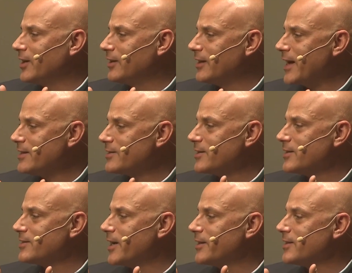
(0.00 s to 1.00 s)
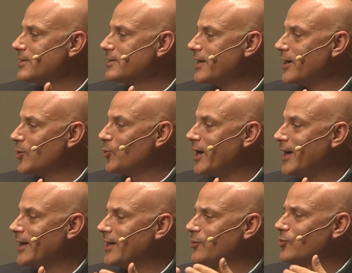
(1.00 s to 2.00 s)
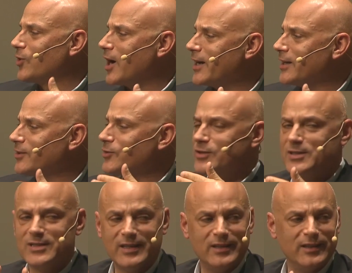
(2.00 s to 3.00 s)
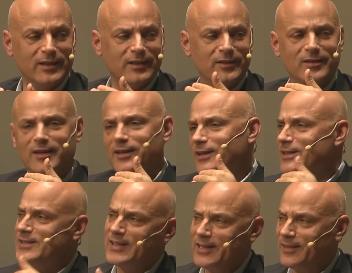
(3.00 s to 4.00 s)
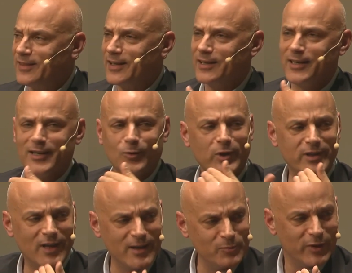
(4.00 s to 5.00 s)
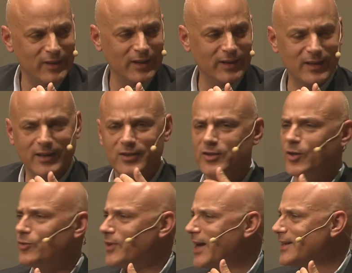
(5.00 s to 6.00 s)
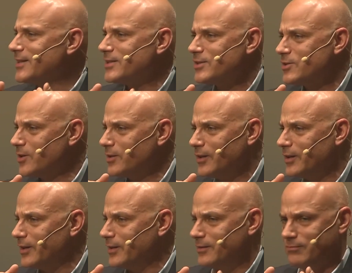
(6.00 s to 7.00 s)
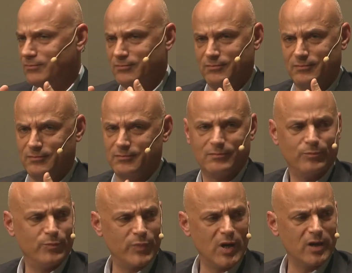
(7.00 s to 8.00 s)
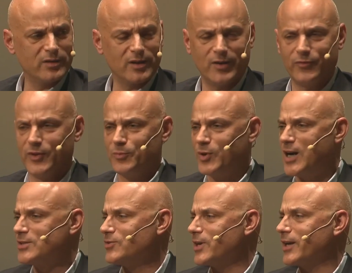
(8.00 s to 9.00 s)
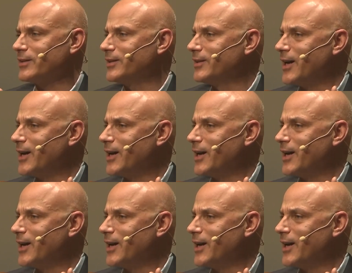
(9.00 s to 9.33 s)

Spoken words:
glances on a stairway and trying to see, is he thinking what I'm thinking? That is certainly part of the project. And